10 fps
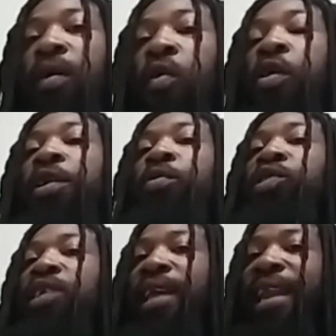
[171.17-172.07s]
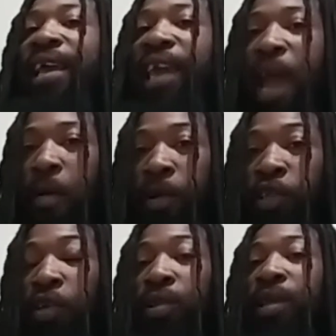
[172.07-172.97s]
or a new genetic
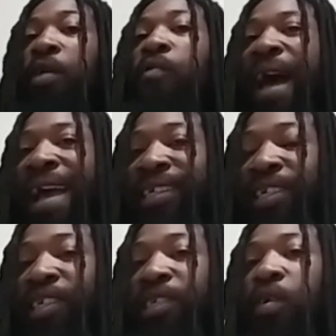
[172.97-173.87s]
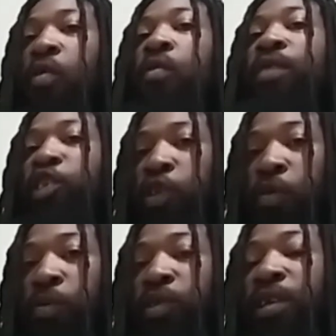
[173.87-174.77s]
character that arises or
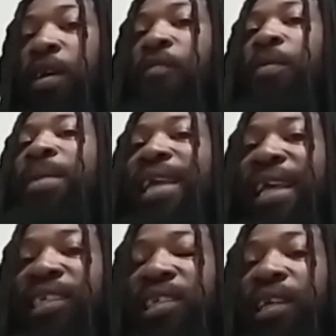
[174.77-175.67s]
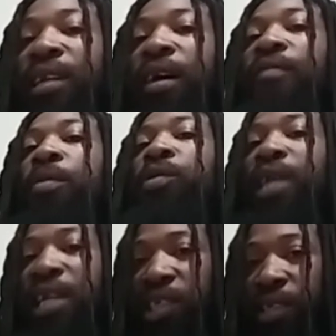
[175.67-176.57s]
results from an instant of
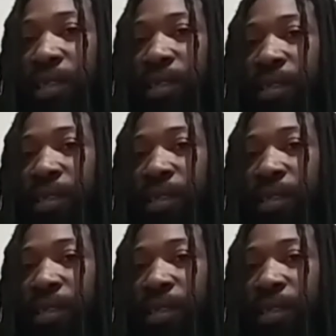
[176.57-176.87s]
mutation.